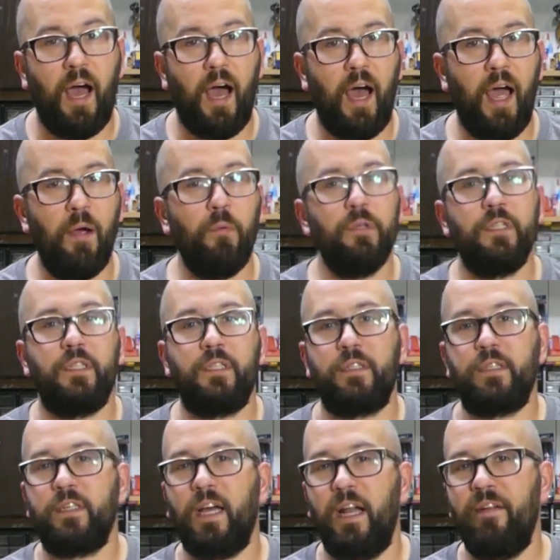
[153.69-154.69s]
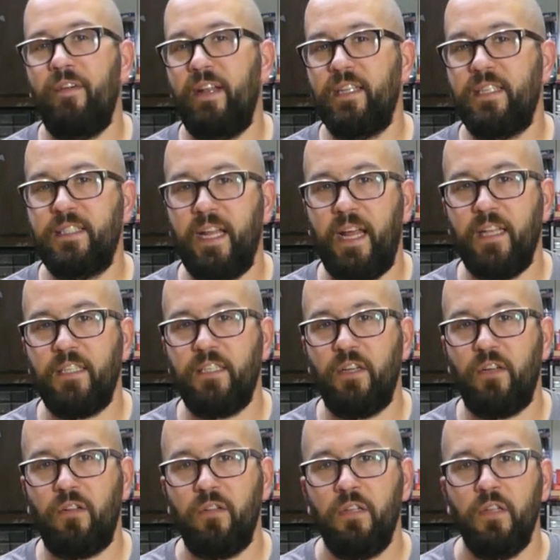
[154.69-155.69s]
I was kind of at a
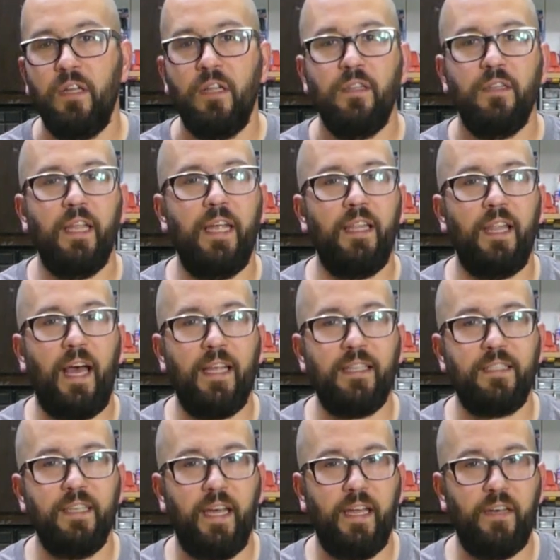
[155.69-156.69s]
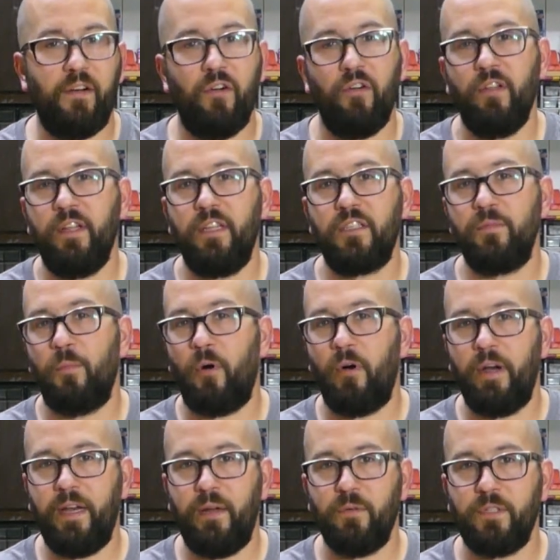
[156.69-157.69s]
standstill. Late last night, early this
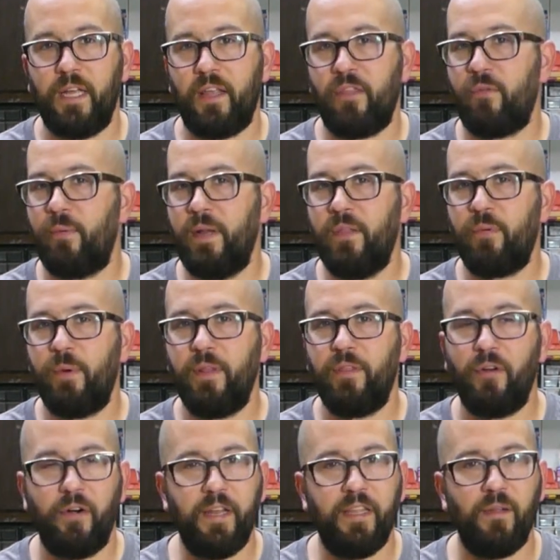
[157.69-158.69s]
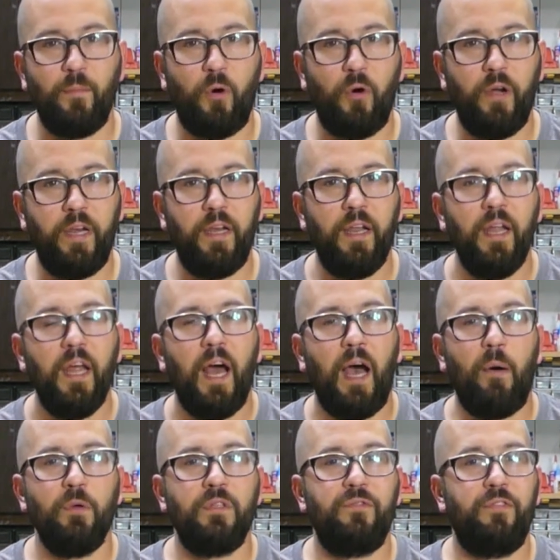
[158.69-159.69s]
morning, it was like 3:30 in the morning.
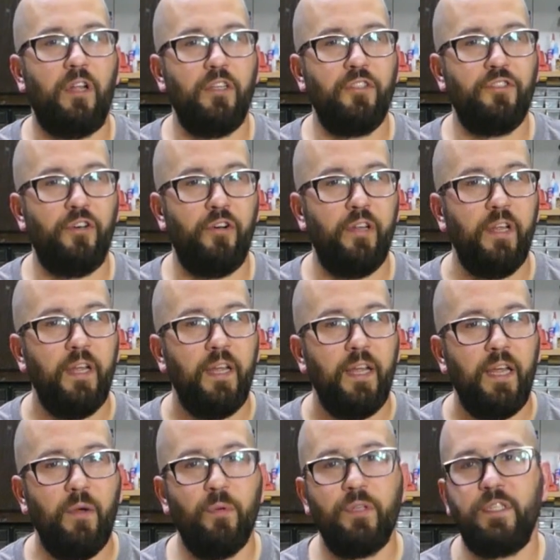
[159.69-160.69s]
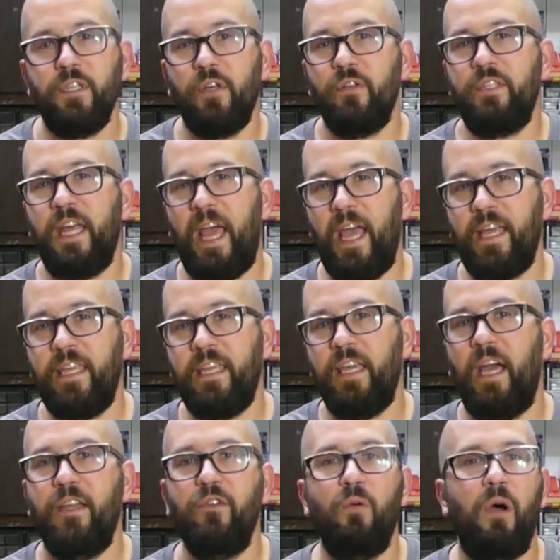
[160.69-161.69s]
I was flustered. It was still
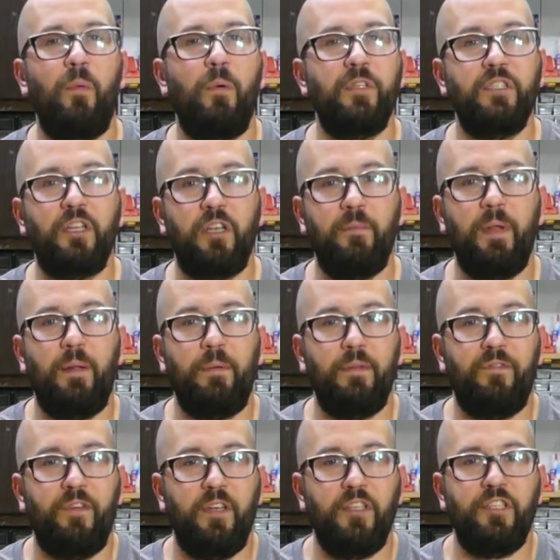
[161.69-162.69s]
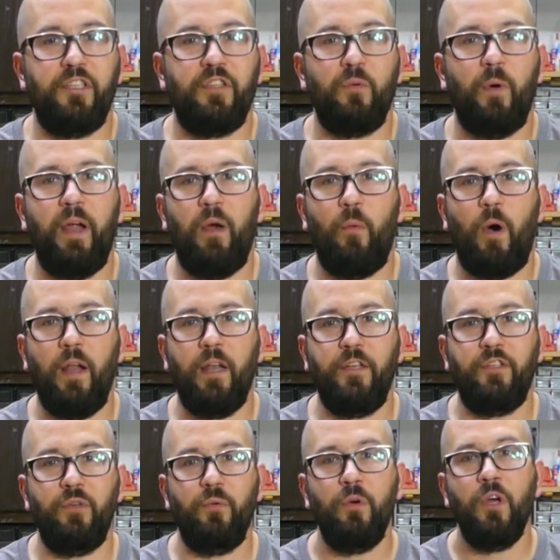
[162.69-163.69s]
tacky. I knew I wasn't going to be able to finish it the way I
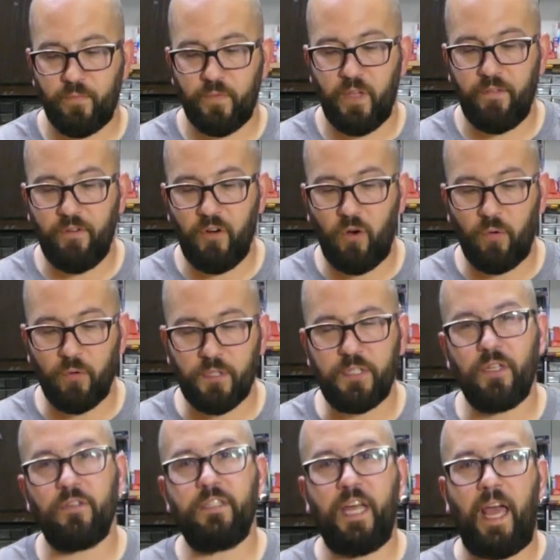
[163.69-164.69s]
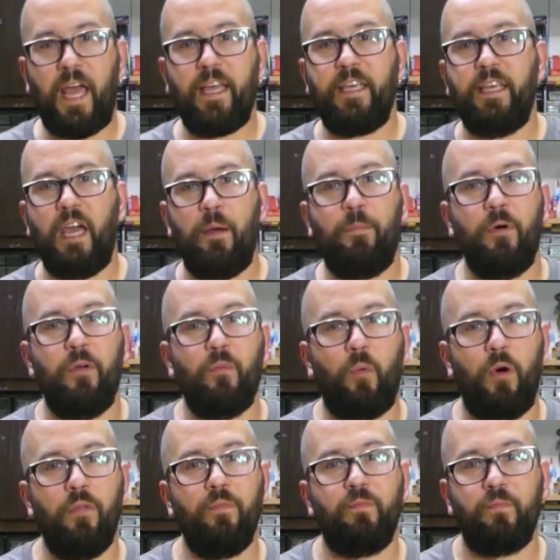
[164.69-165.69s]
wanted to. Even though it was still tacky, I put
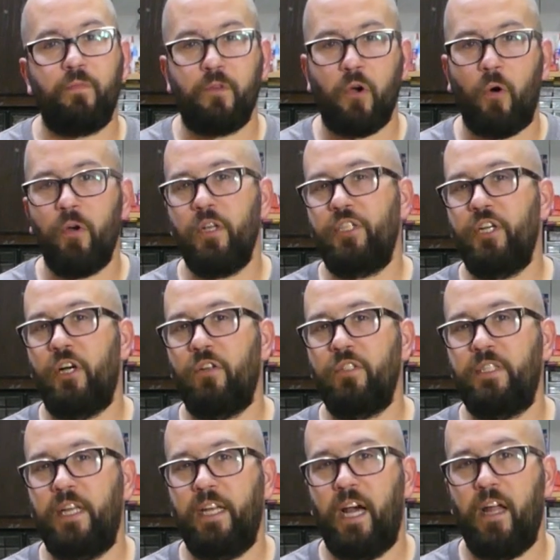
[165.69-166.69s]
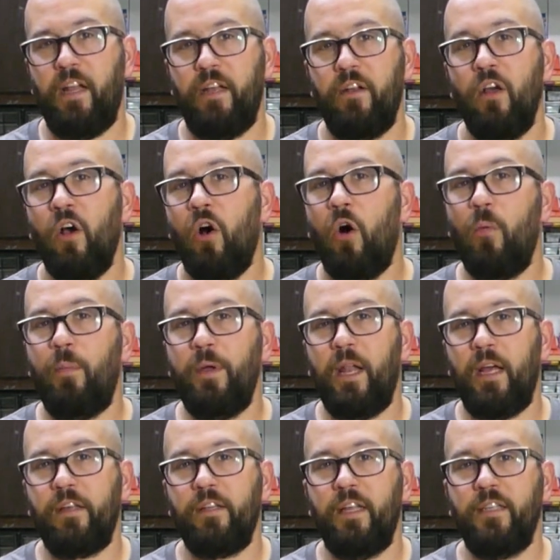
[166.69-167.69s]
one coat of gel stain on it, hoping
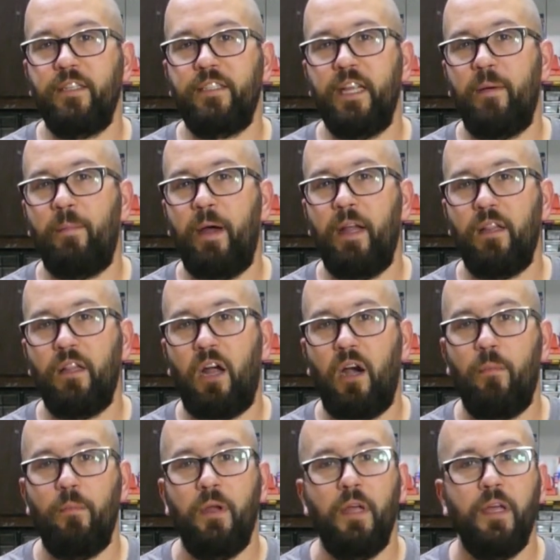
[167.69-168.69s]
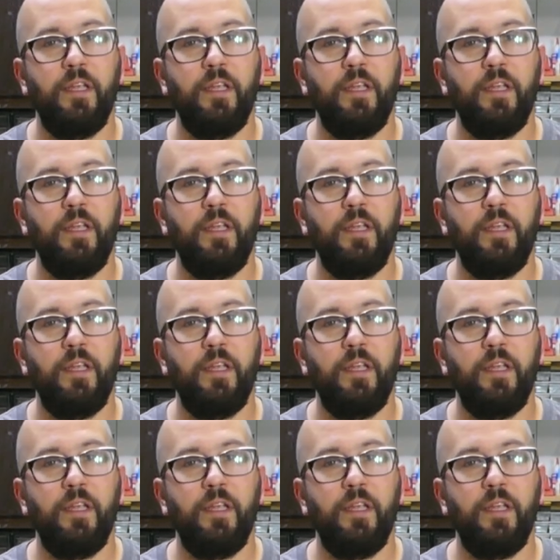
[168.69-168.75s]
I could then set my alarm,